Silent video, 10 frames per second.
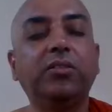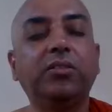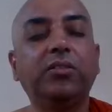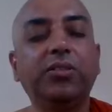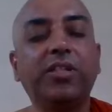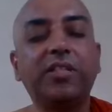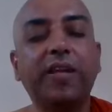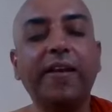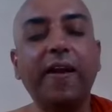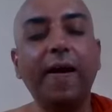So just
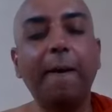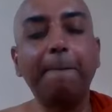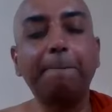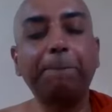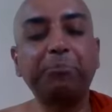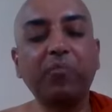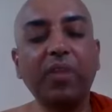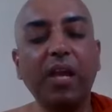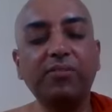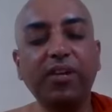like
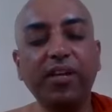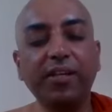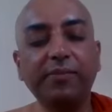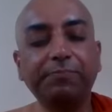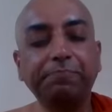say,